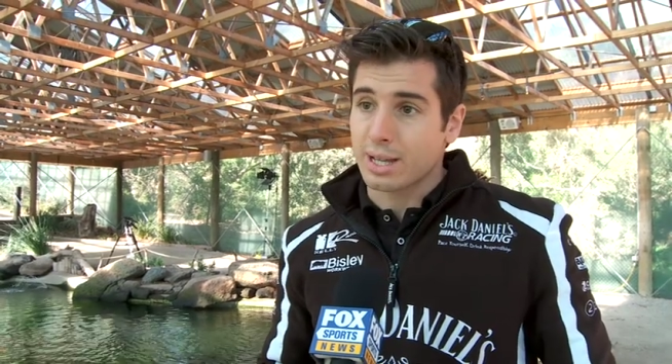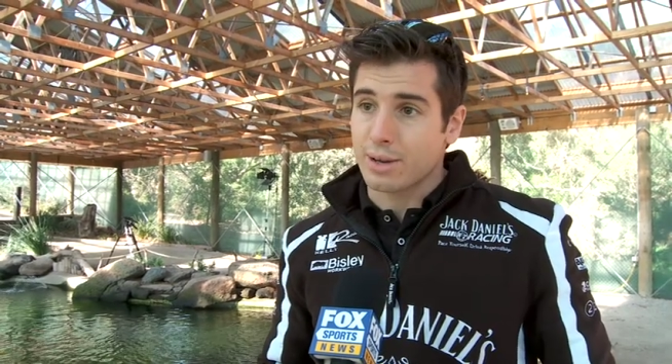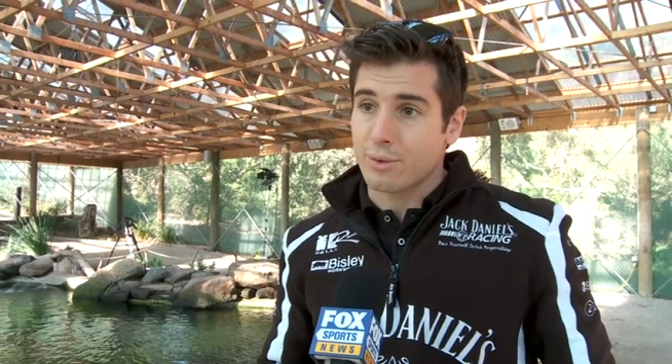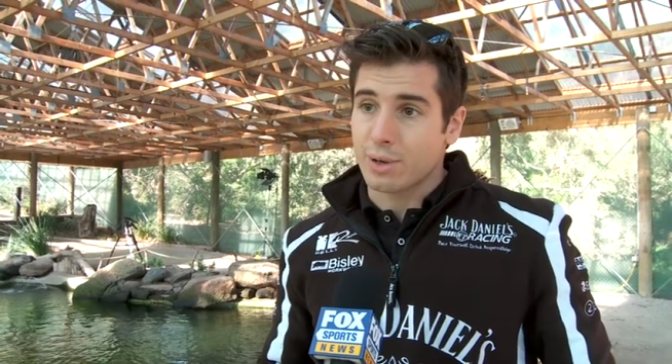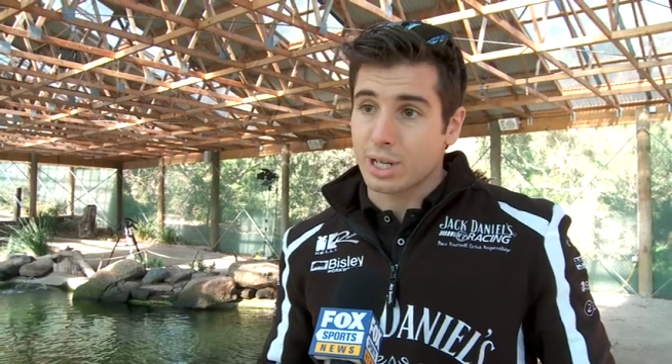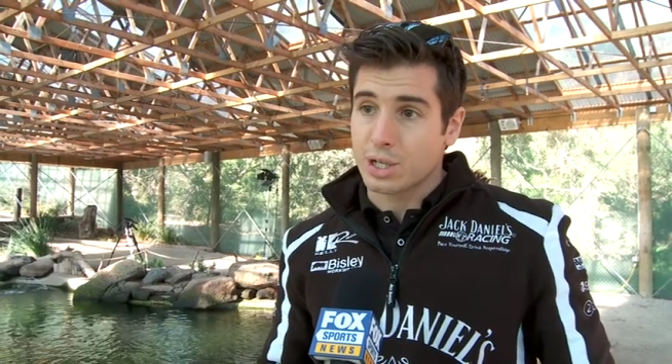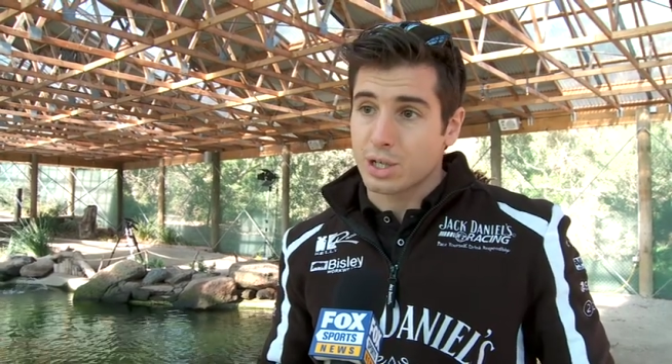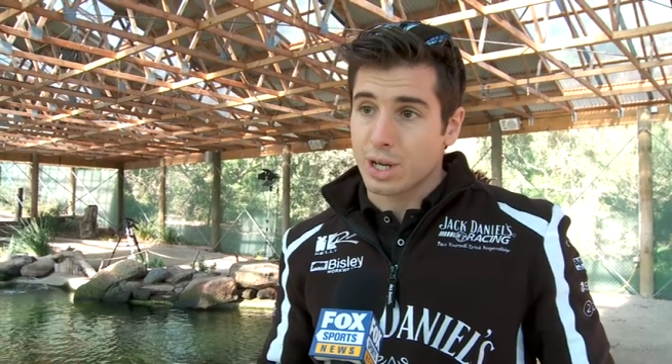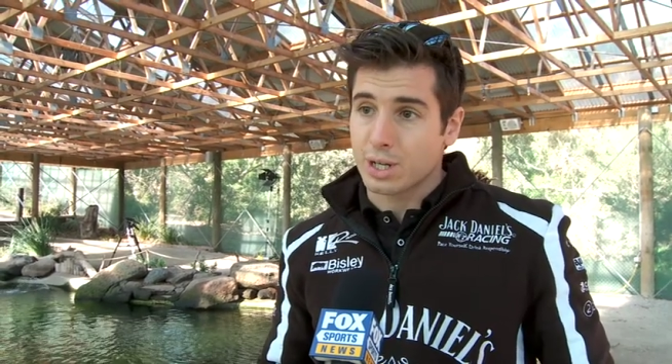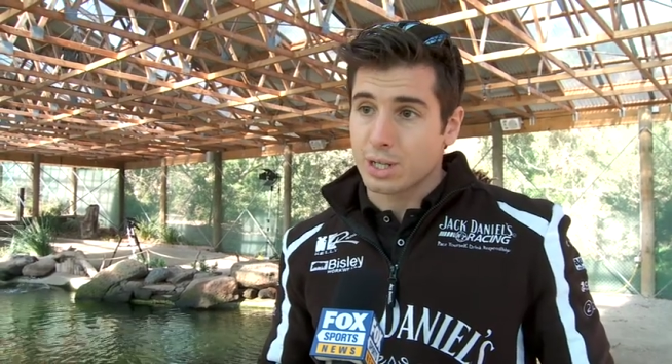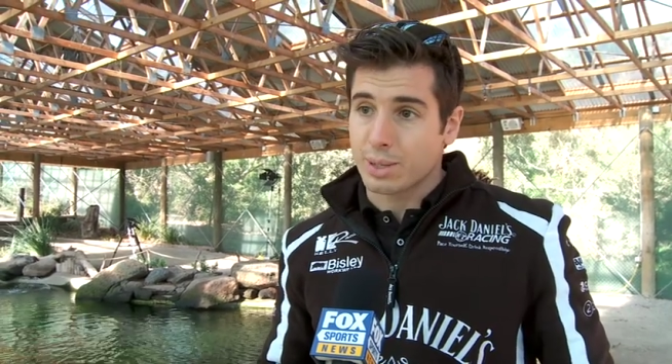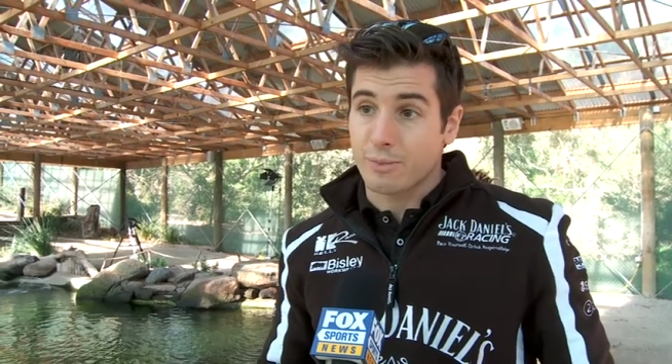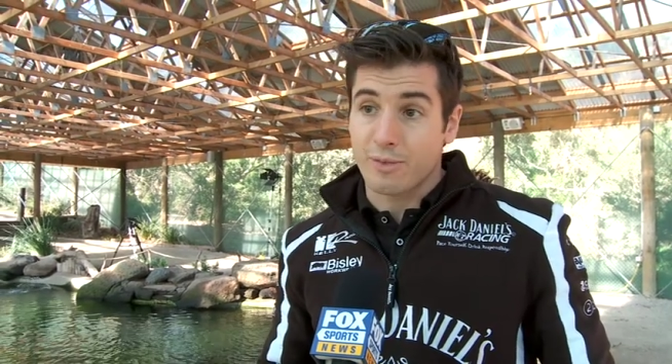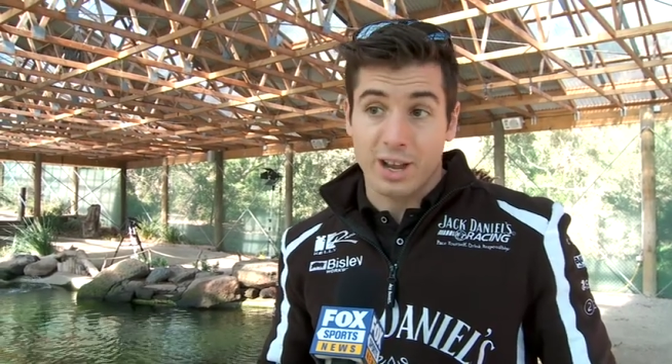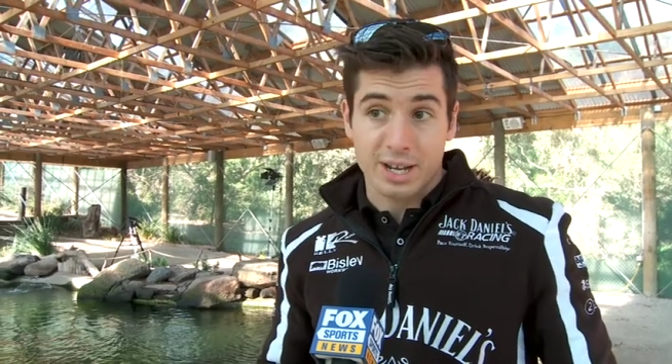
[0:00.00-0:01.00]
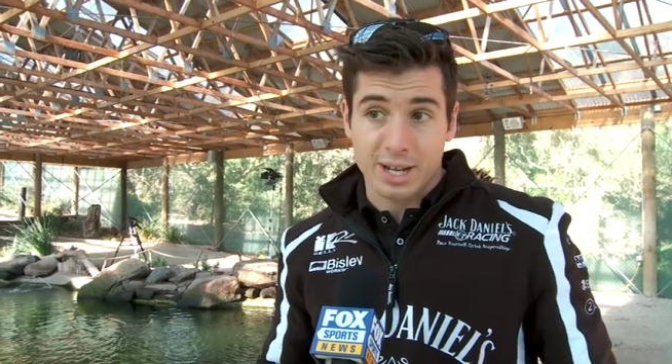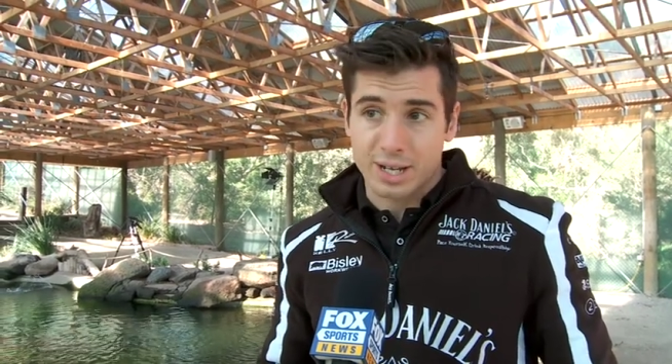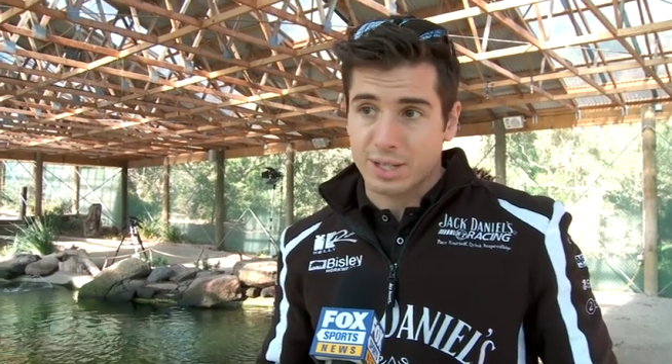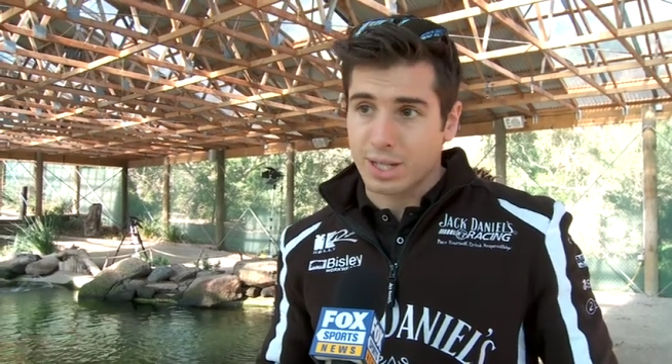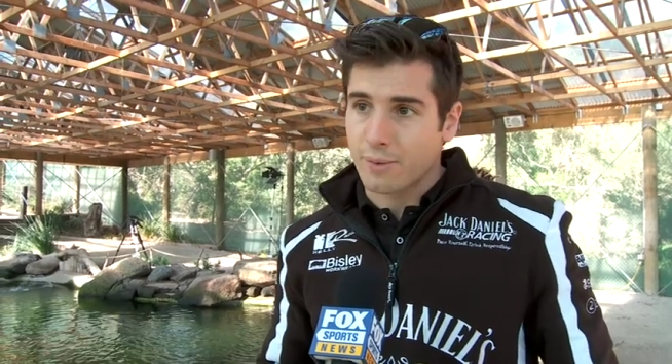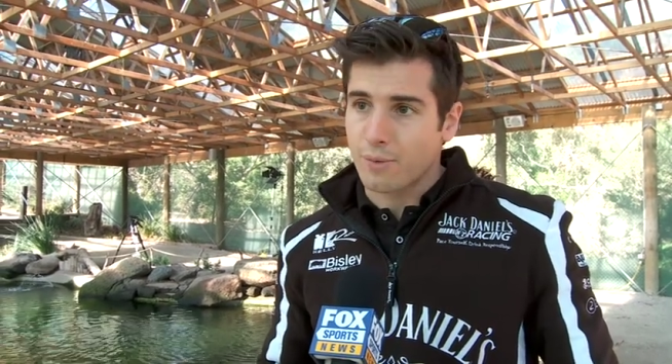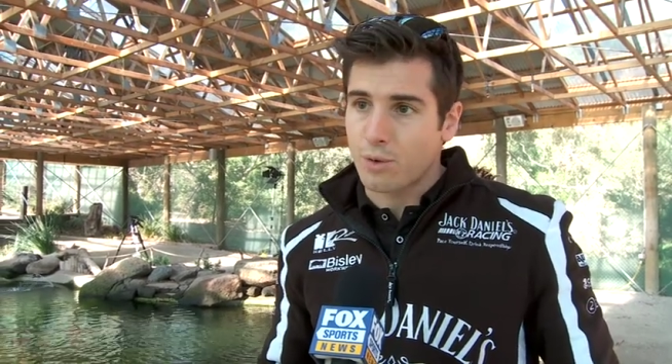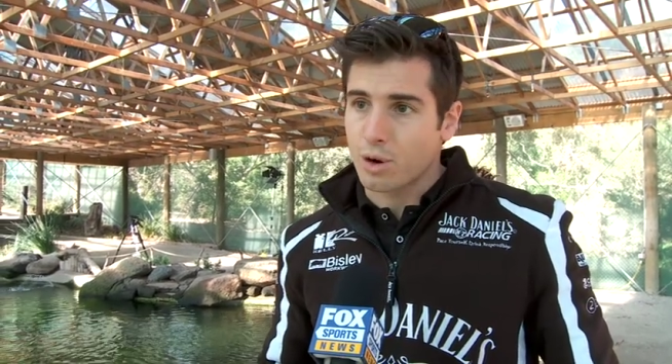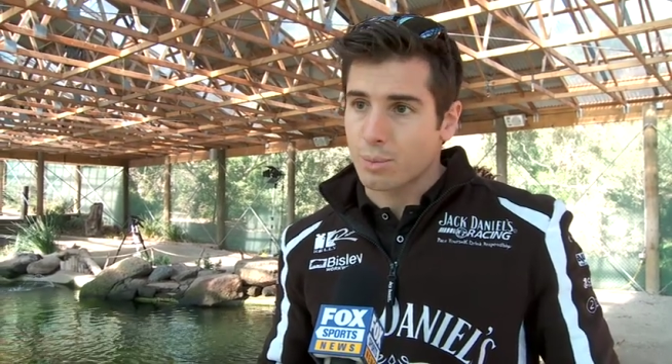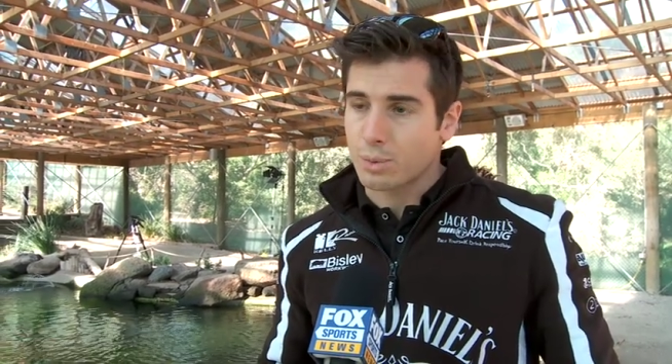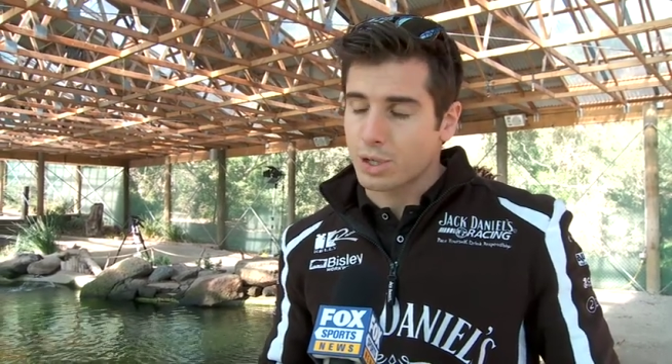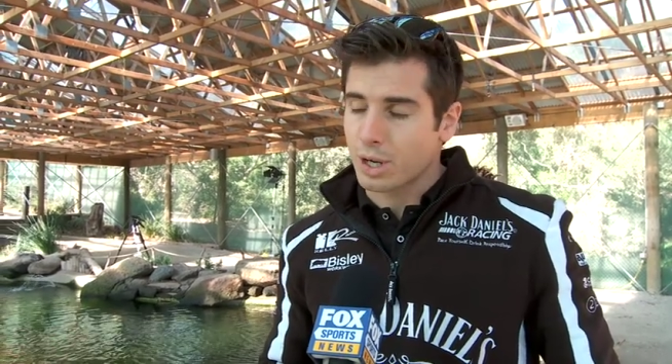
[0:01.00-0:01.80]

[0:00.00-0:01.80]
they really showed some fantastic form.